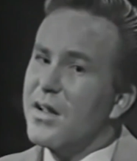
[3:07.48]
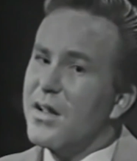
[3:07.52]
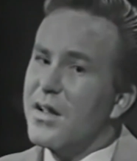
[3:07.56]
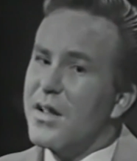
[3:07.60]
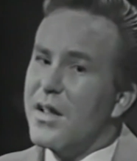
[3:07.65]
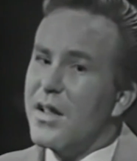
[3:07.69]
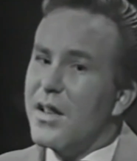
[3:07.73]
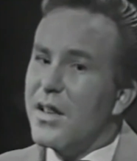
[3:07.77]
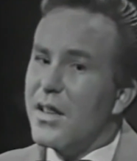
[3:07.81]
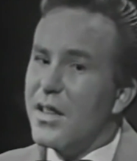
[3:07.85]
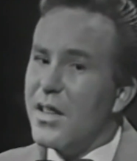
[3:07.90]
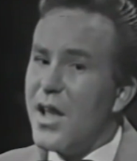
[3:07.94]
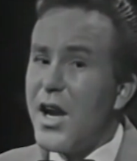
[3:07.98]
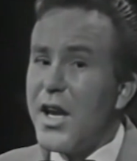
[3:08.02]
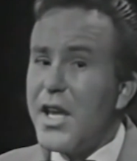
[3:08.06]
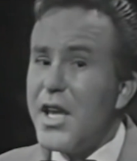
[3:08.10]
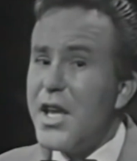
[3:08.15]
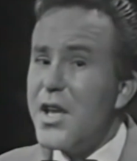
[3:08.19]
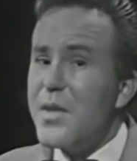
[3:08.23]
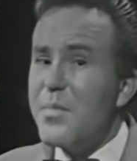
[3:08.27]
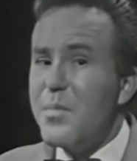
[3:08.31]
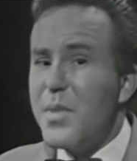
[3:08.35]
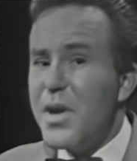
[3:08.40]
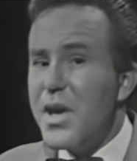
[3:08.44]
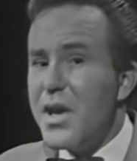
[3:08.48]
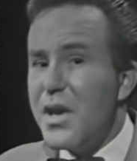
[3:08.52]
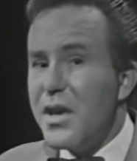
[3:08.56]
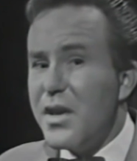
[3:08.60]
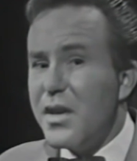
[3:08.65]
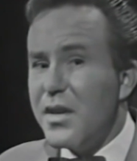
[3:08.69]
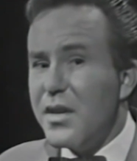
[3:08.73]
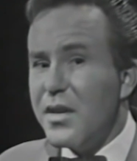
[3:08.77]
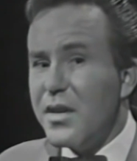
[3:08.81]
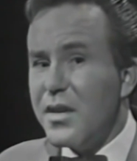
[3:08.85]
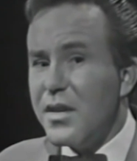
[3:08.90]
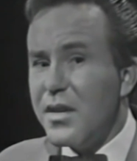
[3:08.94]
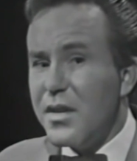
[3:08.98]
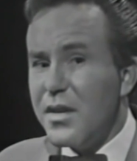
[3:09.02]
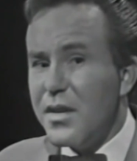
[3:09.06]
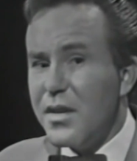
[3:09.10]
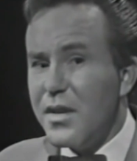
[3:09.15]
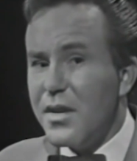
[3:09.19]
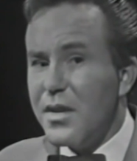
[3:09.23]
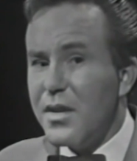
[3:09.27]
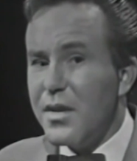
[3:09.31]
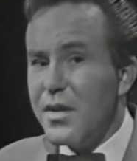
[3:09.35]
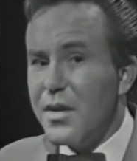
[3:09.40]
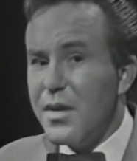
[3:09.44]
and make the people at
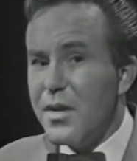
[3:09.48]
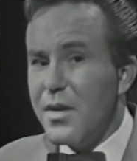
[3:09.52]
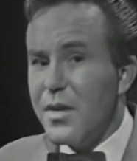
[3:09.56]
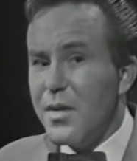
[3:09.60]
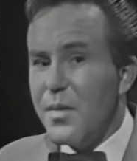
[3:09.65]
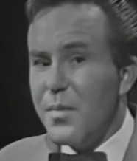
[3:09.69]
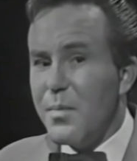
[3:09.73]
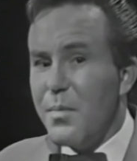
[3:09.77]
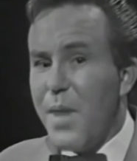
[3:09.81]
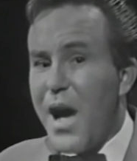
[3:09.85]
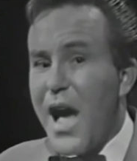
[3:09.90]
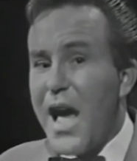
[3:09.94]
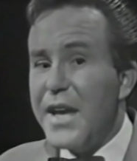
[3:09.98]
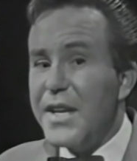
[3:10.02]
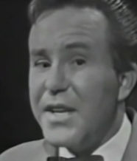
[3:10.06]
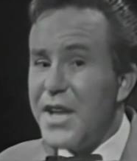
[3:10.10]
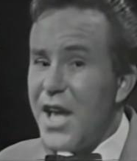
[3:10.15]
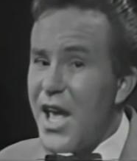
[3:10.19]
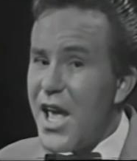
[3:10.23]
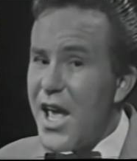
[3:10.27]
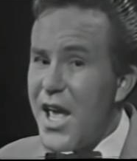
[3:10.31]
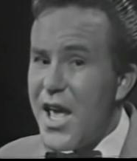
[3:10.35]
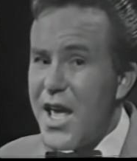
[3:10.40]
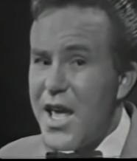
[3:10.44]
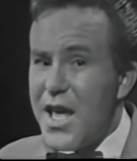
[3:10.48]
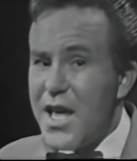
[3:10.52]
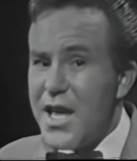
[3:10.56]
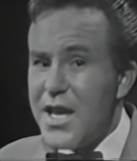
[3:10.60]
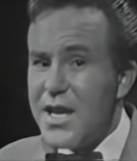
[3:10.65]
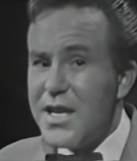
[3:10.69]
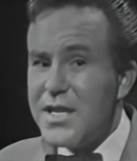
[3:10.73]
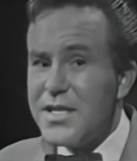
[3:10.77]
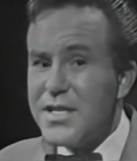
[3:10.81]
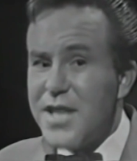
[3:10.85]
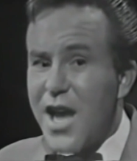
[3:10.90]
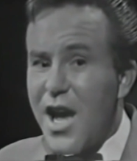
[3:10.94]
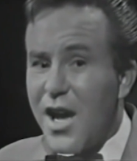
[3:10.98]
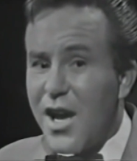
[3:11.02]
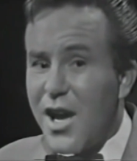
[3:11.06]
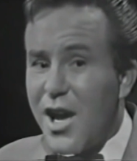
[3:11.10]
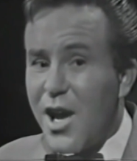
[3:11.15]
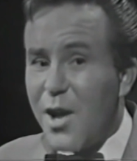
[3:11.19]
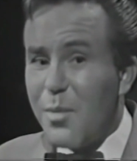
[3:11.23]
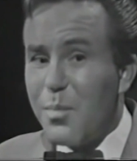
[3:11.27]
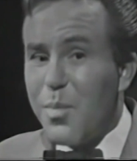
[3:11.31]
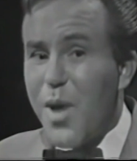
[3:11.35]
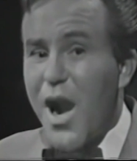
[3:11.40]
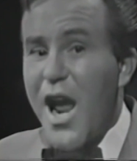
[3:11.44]
home feel like they were
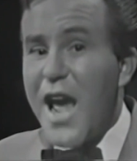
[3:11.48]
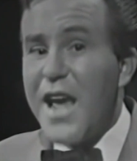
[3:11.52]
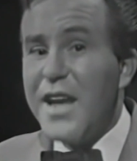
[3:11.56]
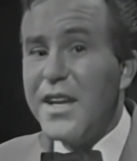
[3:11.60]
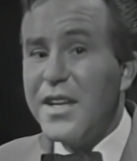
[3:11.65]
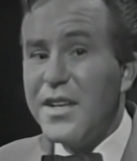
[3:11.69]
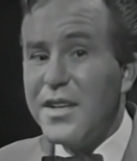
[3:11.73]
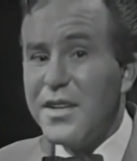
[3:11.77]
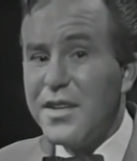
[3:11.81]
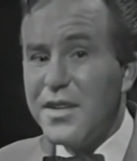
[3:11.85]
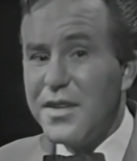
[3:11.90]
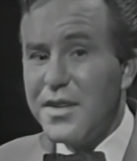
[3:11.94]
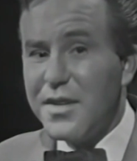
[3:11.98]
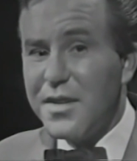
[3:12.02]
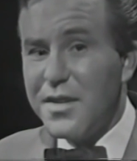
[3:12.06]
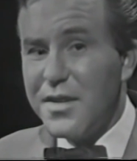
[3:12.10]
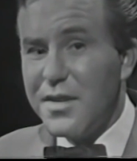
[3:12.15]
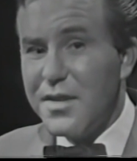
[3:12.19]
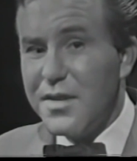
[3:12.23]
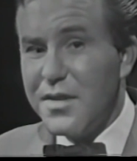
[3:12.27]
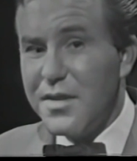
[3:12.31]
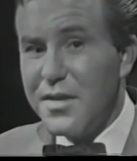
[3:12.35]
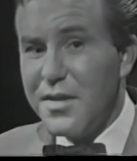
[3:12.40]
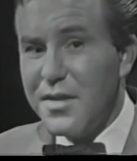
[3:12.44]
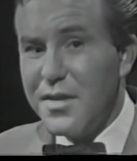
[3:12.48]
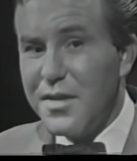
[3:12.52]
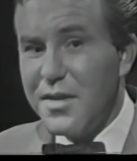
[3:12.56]
right there with him.